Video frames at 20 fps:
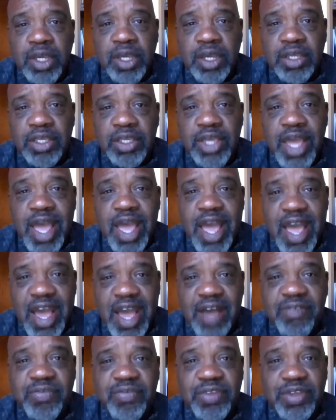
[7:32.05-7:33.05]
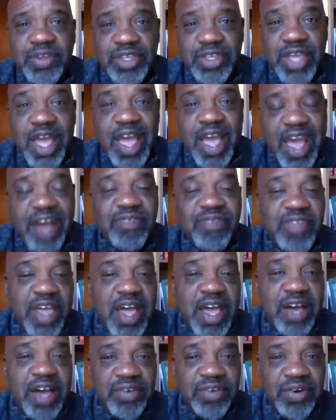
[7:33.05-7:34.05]
you have to
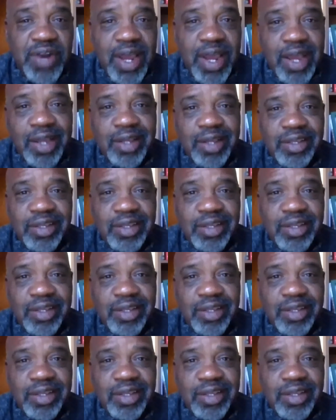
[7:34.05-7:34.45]
have crack.